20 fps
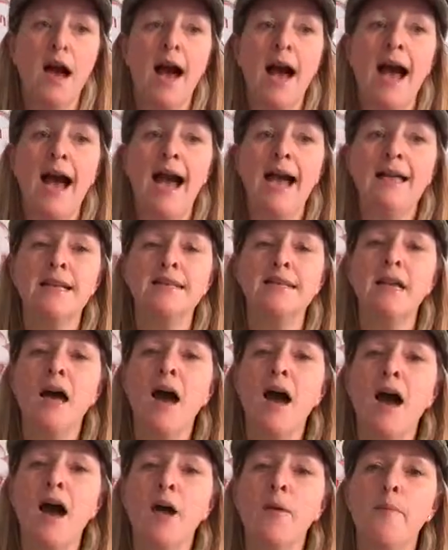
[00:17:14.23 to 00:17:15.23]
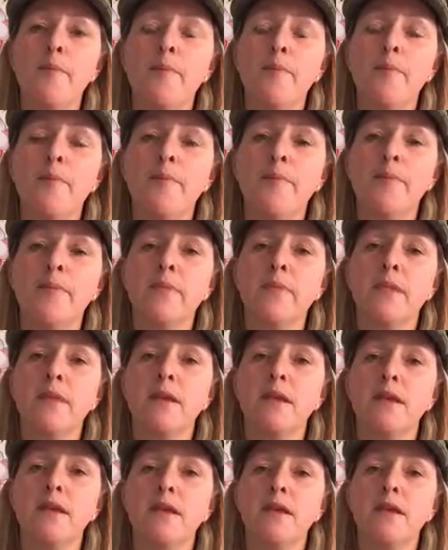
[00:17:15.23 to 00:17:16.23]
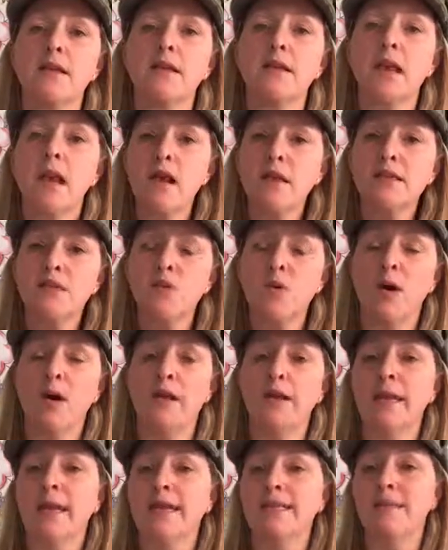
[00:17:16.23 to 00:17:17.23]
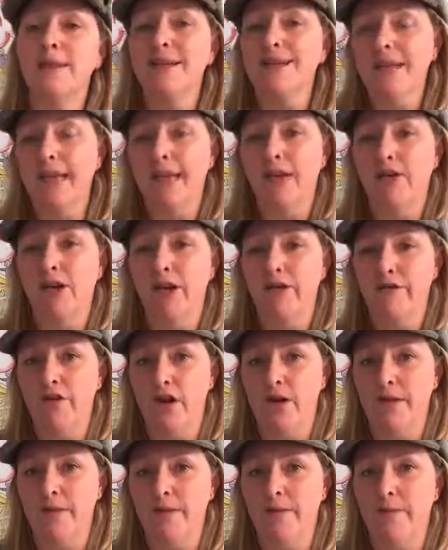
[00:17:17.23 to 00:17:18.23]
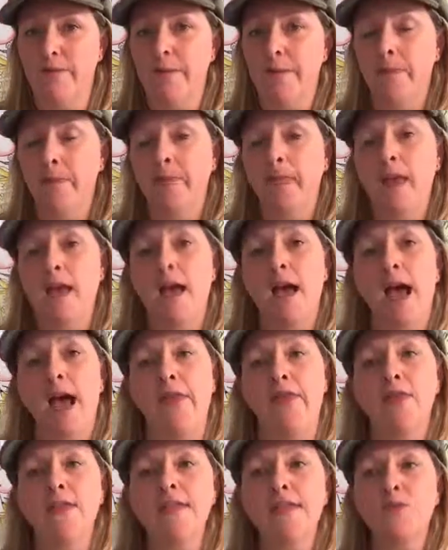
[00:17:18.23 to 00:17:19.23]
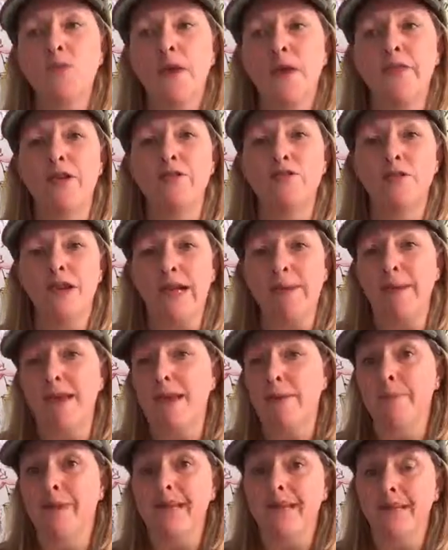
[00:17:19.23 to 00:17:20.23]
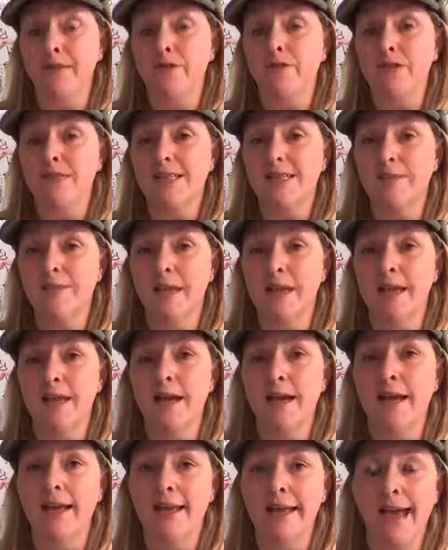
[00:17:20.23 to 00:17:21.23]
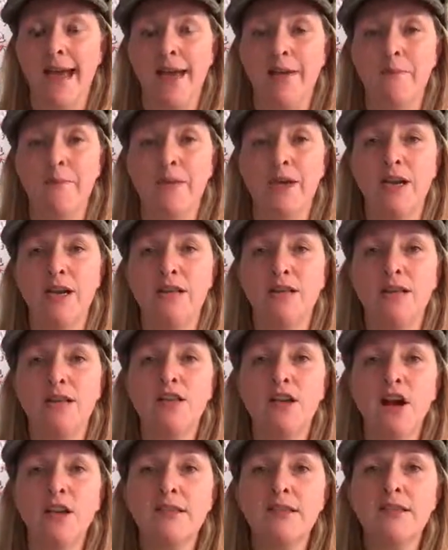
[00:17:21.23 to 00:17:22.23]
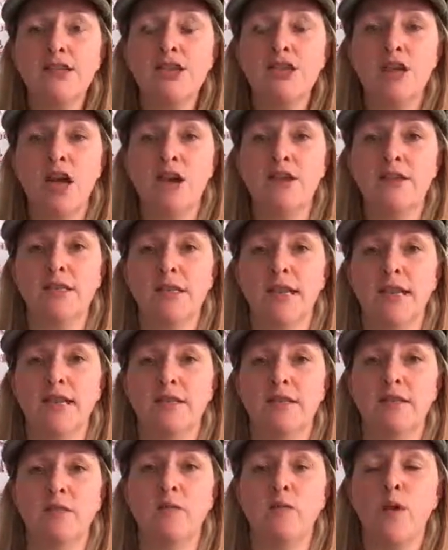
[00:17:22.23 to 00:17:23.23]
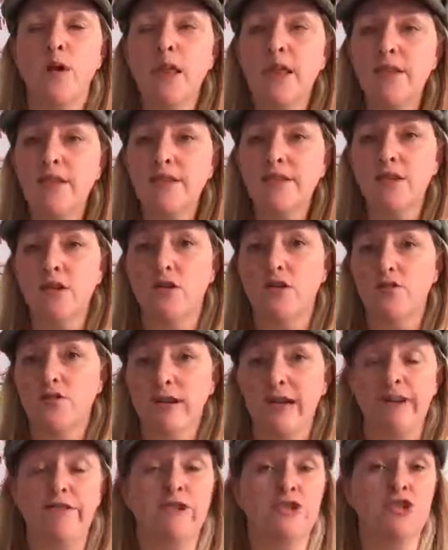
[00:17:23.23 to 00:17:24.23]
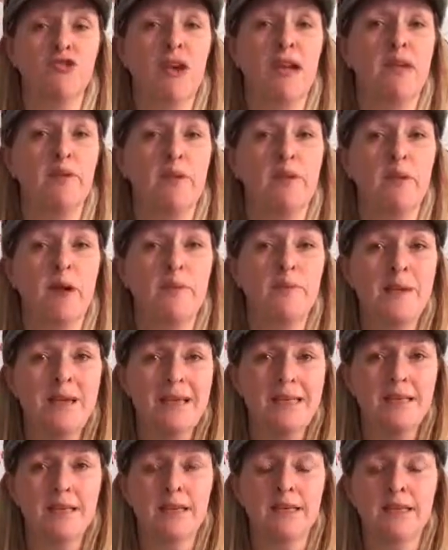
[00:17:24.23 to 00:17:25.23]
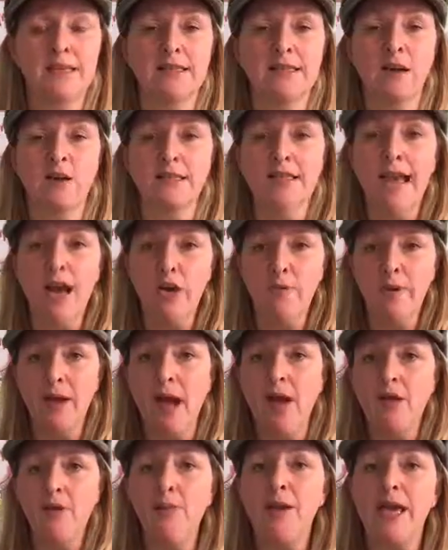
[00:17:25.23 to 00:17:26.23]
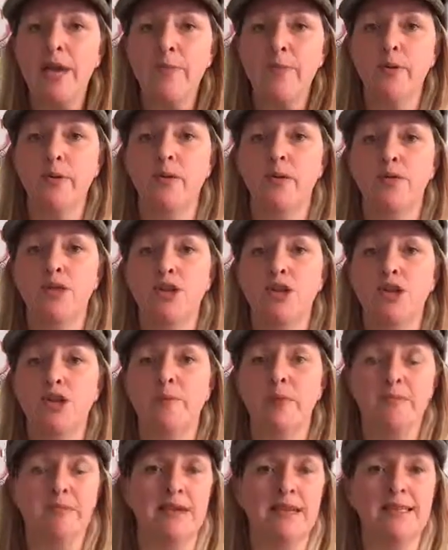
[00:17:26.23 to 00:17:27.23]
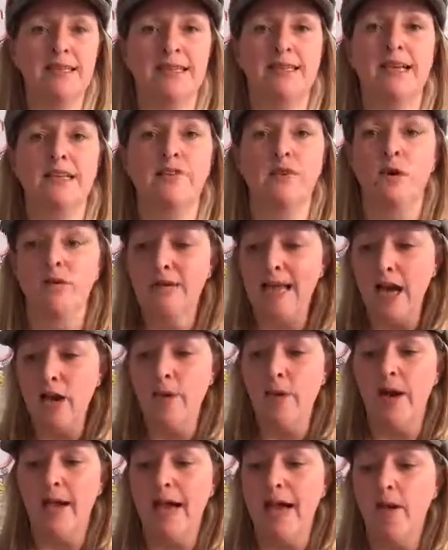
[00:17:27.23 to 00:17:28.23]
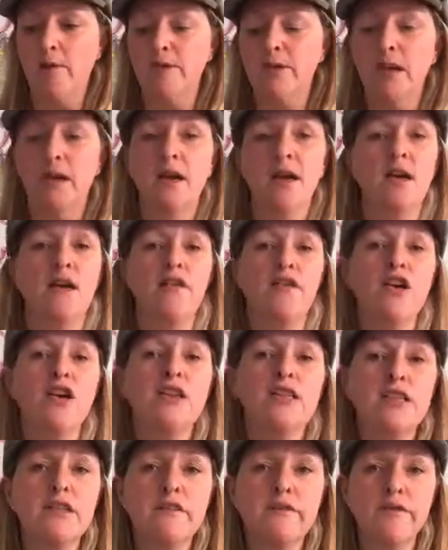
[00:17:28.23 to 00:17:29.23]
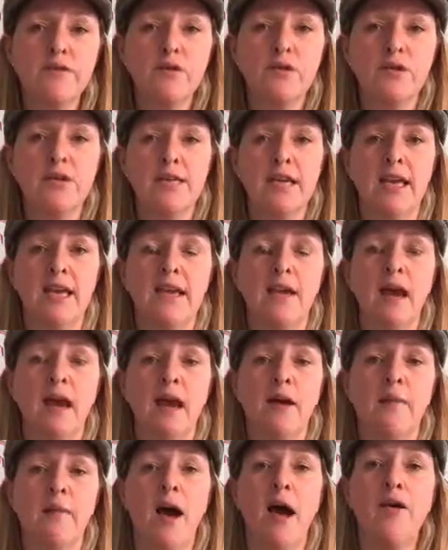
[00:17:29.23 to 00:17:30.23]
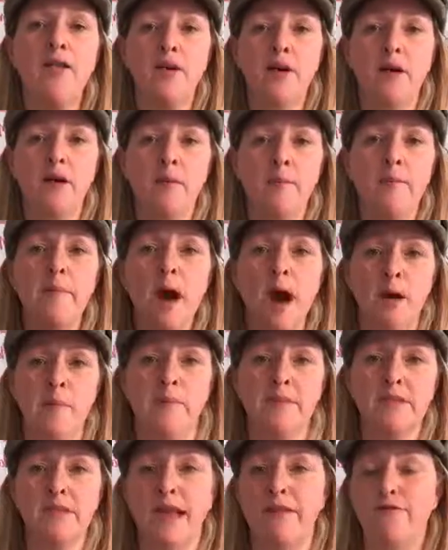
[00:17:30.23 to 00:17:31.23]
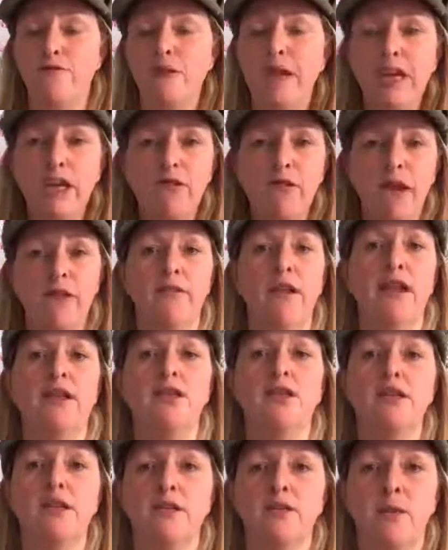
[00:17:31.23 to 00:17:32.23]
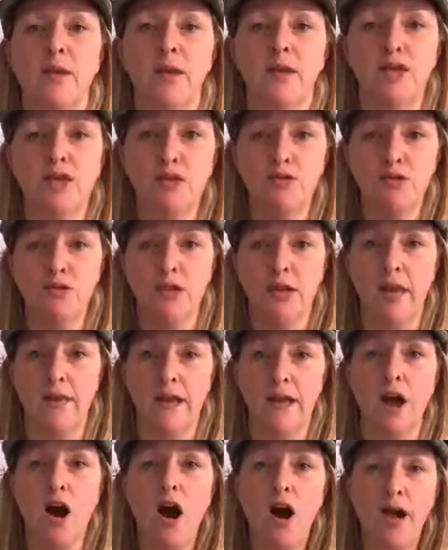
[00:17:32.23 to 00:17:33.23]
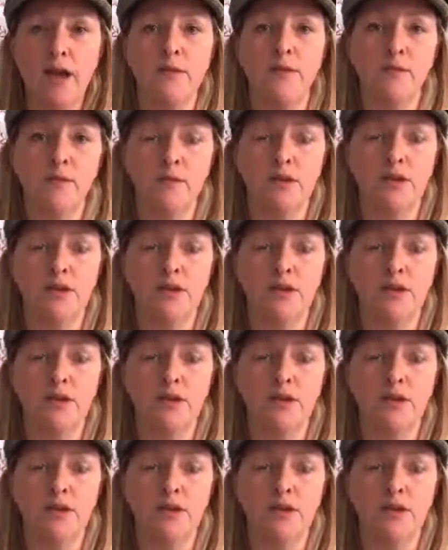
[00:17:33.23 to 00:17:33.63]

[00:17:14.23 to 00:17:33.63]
And the last one is about taking your own advice. And this is one that really made a big difference to me, again, because I started to notice, and one of the things I got really frustrated with my business is I was helping other people to be really successful. I helped 30 to 40 other mums to have really great relationships with their children, and then I